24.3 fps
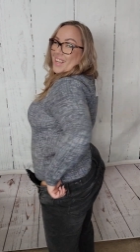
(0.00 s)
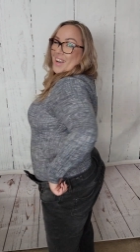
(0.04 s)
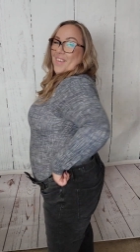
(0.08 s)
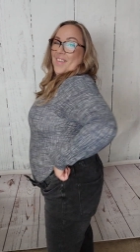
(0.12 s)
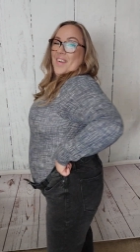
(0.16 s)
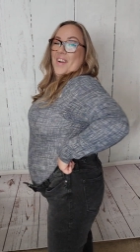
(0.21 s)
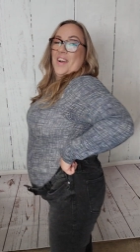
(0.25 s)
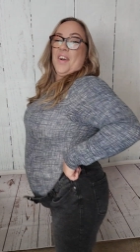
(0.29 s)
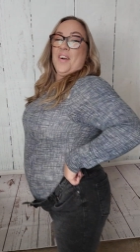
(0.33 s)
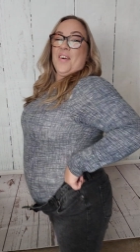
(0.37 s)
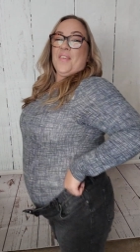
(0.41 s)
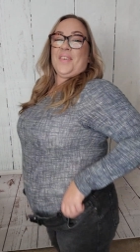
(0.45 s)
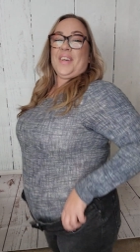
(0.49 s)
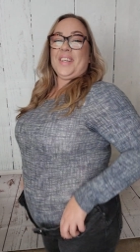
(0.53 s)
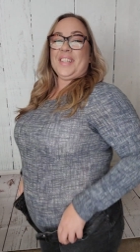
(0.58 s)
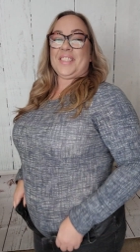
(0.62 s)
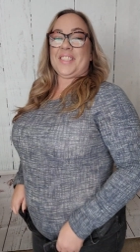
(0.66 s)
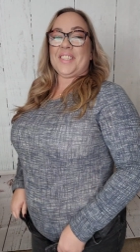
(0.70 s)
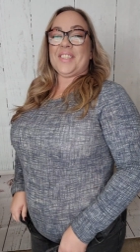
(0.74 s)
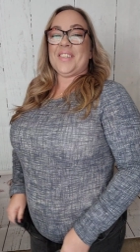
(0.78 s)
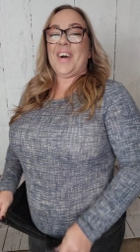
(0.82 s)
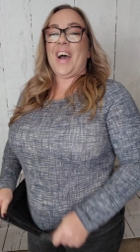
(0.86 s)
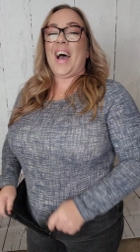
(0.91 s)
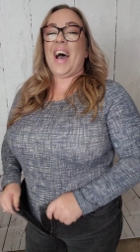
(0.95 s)
so we
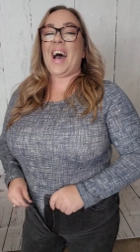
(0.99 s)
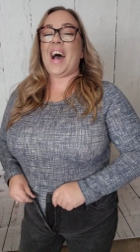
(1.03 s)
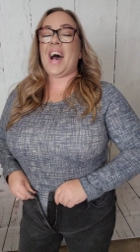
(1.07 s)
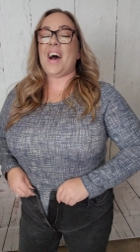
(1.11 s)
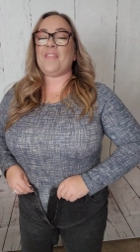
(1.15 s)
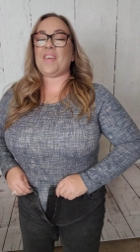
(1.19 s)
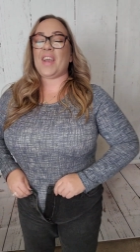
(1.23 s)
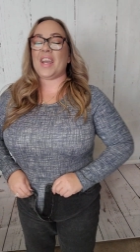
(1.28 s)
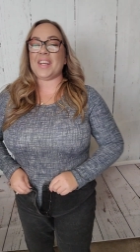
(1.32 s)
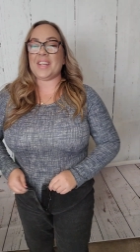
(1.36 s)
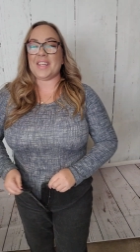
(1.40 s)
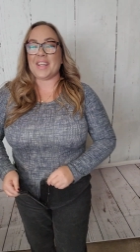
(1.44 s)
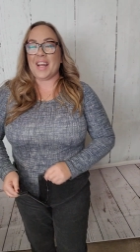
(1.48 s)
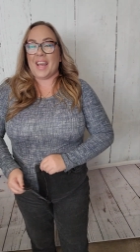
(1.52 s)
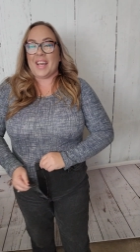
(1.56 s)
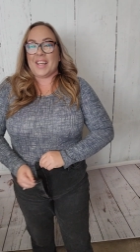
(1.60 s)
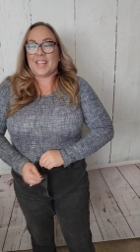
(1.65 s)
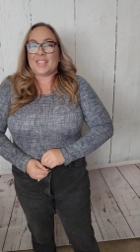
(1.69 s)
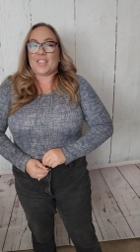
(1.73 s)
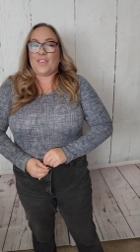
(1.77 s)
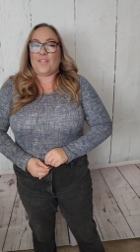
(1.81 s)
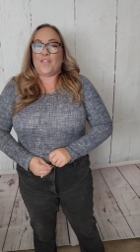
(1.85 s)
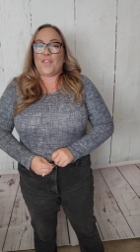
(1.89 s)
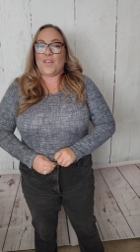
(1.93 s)
do have a
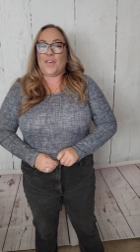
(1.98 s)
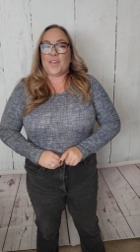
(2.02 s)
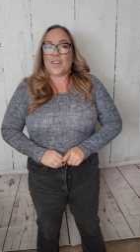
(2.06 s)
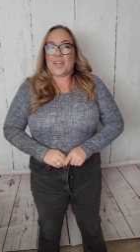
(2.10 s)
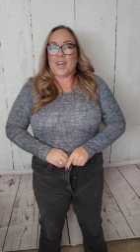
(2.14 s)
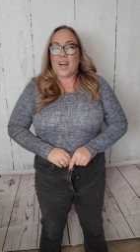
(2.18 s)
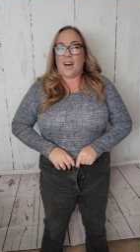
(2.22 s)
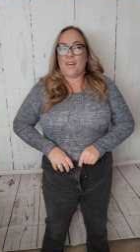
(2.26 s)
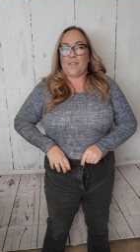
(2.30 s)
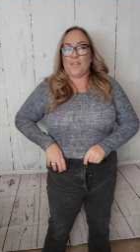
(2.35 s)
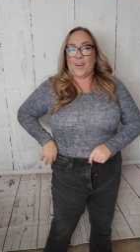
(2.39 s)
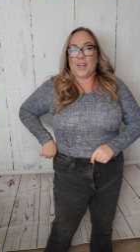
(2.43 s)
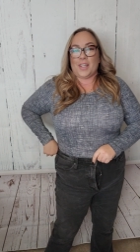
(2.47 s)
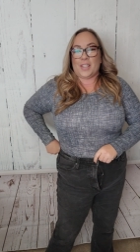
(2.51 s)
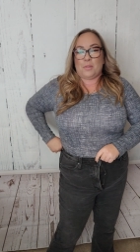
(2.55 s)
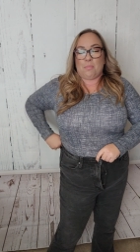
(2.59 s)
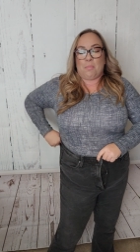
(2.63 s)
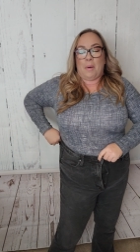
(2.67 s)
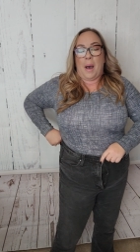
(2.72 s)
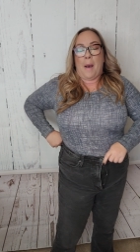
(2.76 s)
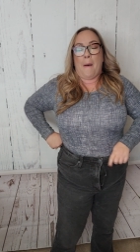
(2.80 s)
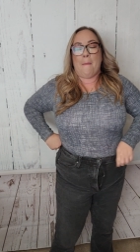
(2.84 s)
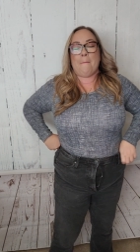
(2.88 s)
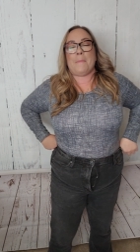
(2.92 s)
nice full coverage
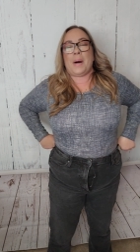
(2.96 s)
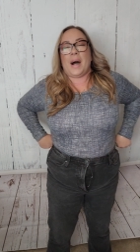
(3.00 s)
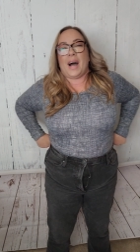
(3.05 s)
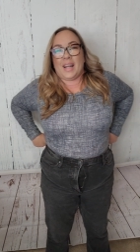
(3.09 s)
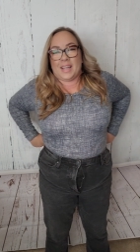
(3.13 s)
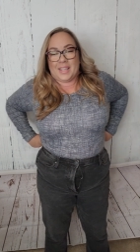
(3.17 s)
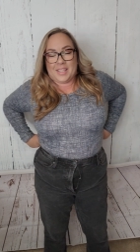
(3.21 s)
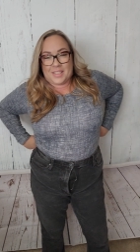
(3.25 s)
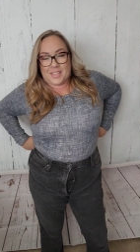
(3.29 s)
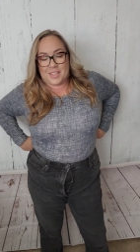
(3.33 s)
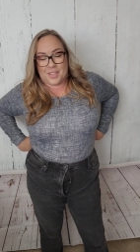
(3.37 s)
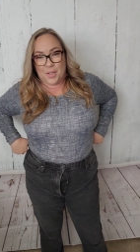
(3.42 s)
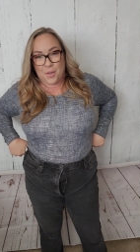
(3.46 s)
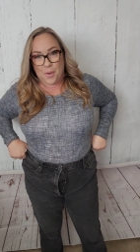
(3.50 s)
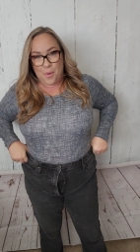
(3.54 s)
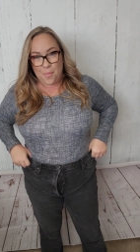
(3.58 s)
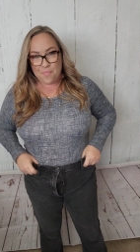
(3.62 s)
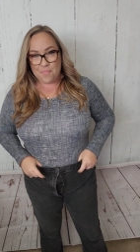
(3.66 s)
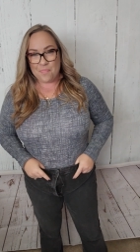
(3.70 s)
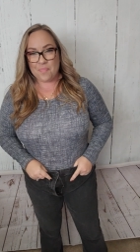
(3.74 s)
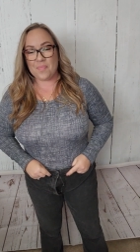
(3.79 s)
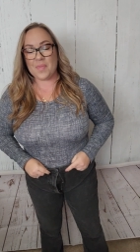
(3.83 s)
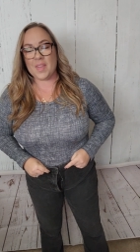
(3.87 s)
bum bodysuit.